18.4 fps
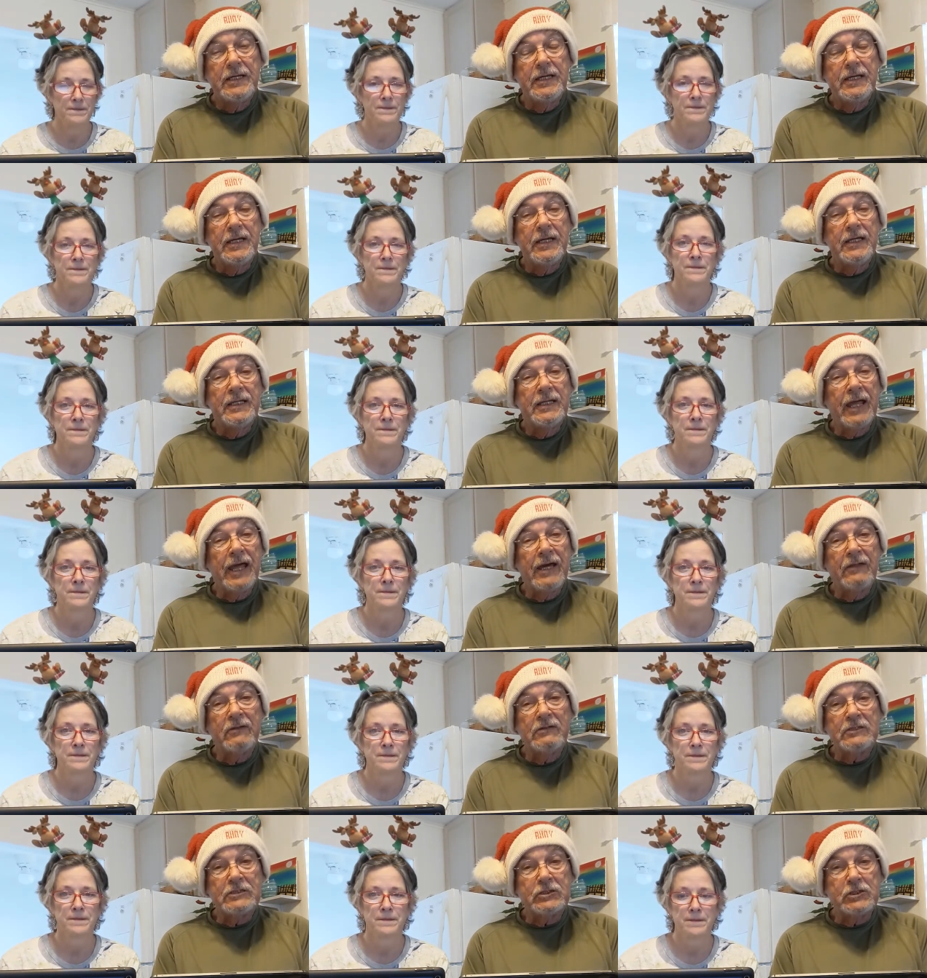Speaker 1: and
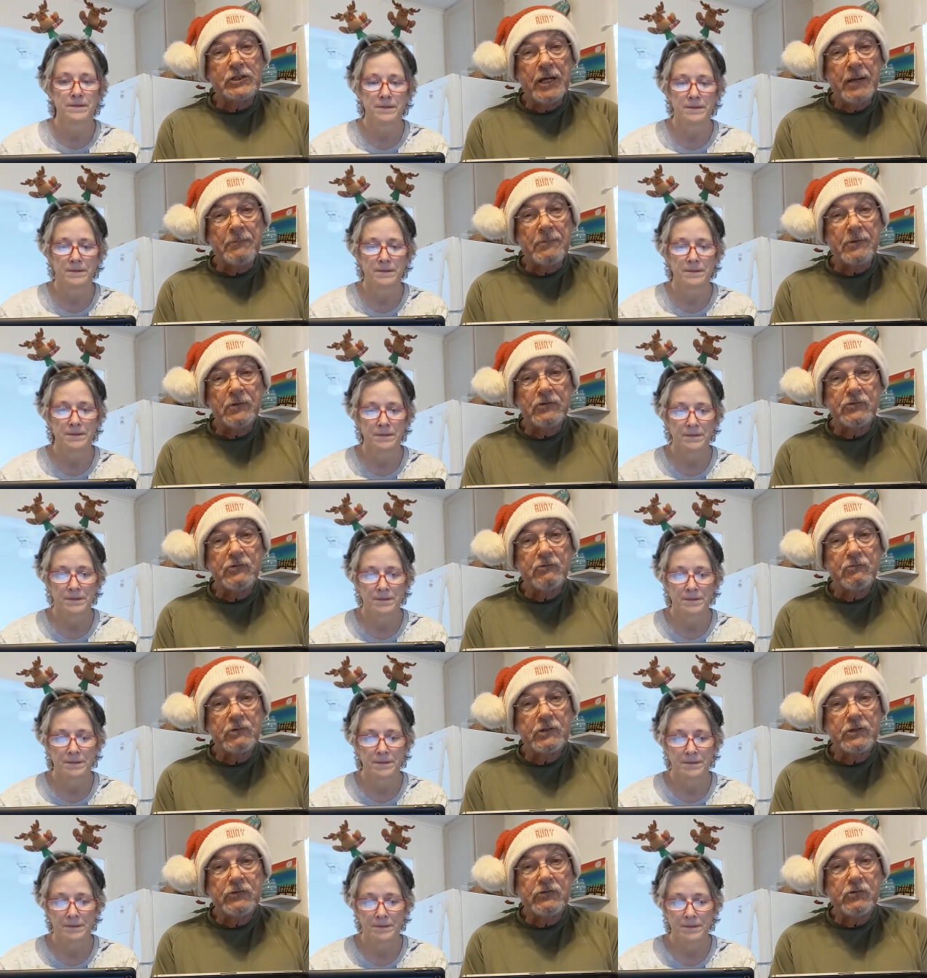how the shepherds
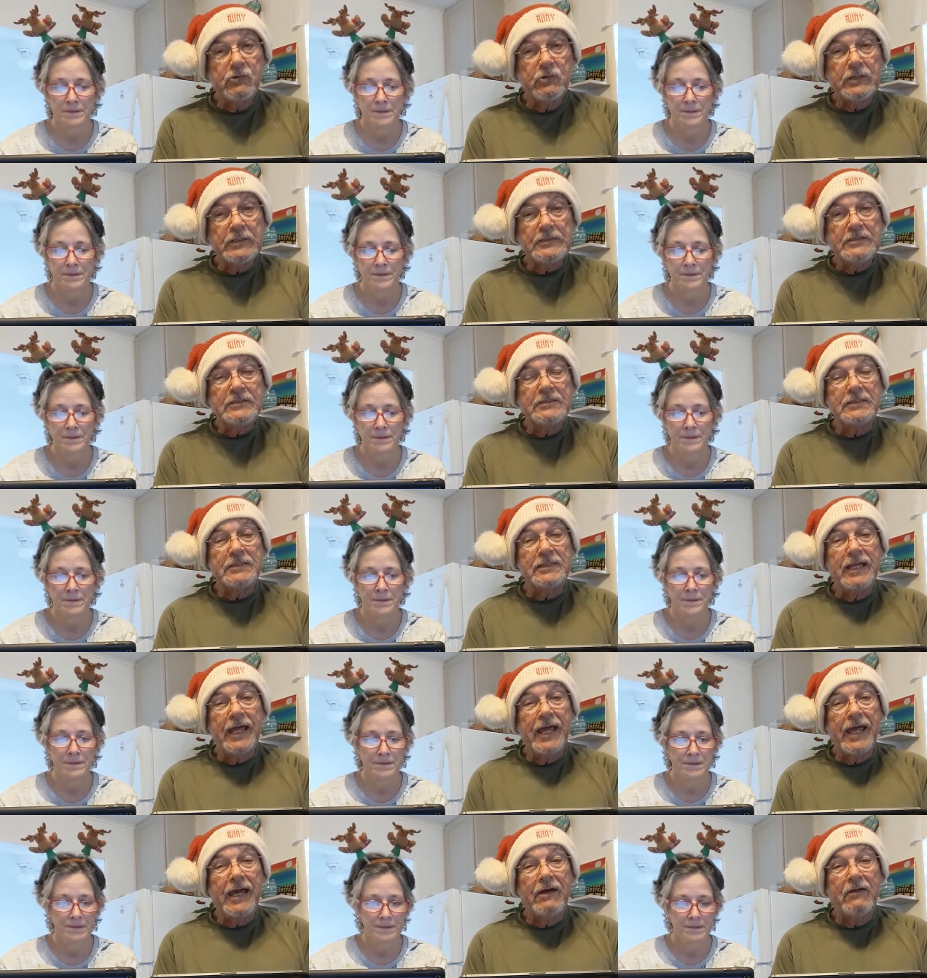rejoiced
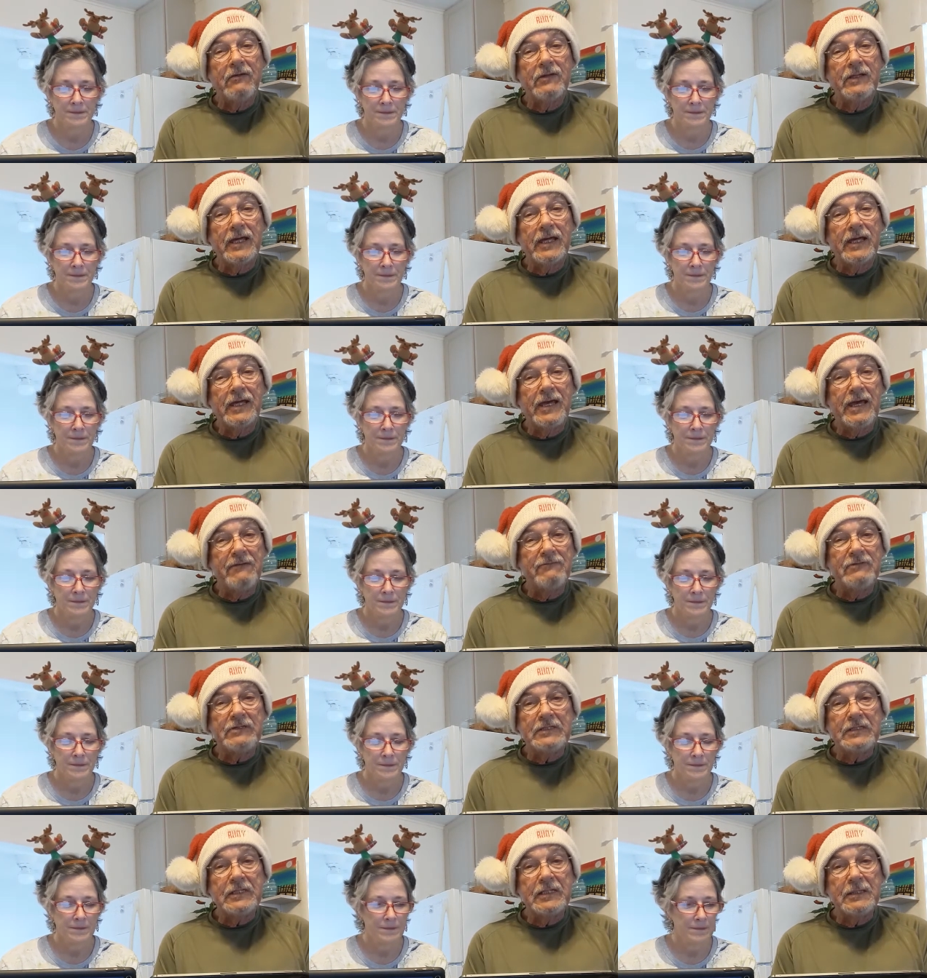and how the
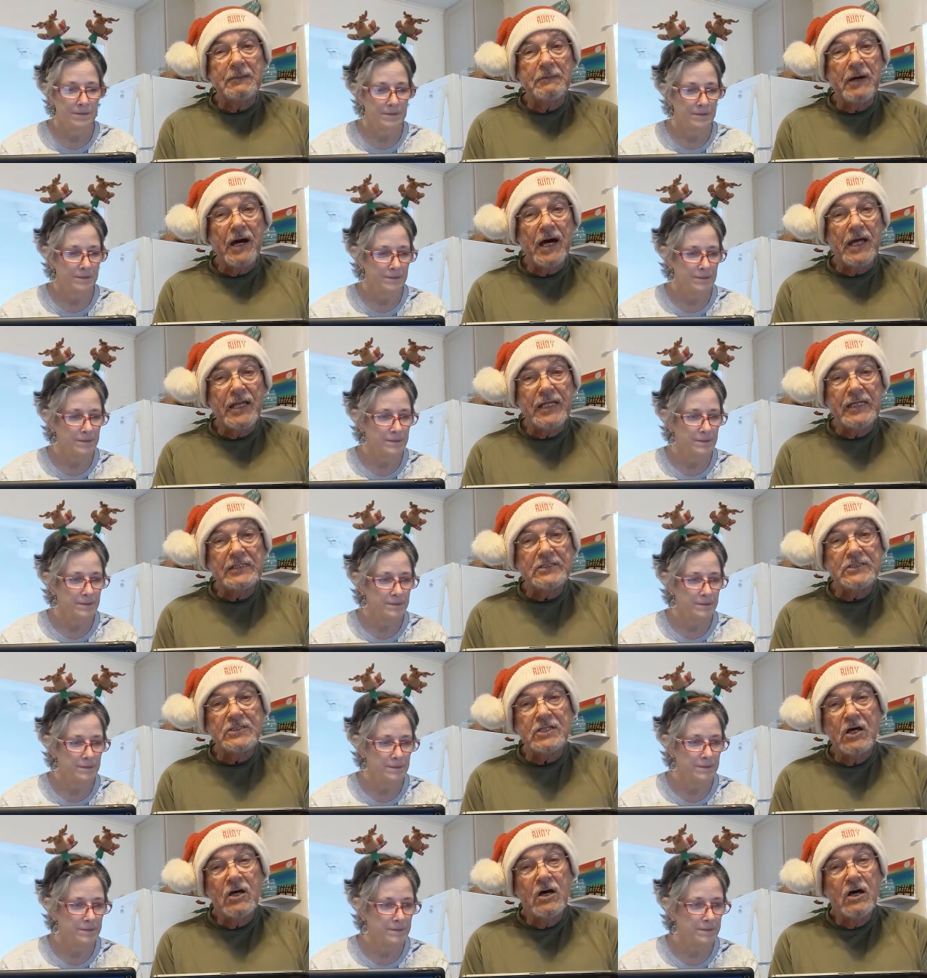heavenly bodies